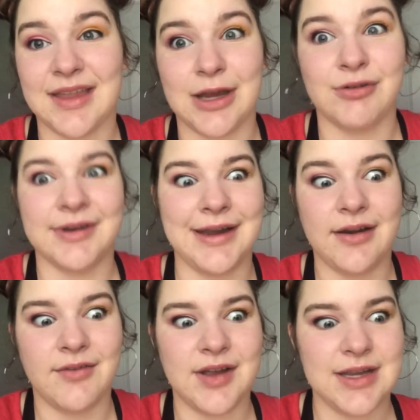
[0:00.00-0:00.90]
like
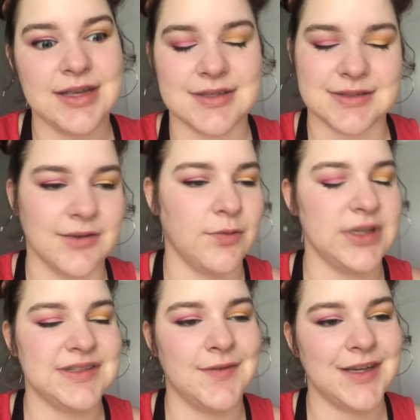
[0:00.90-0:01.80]
creative ideas of
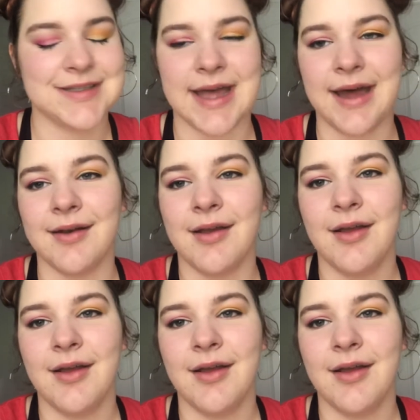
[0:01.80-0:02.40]
ways to fix that.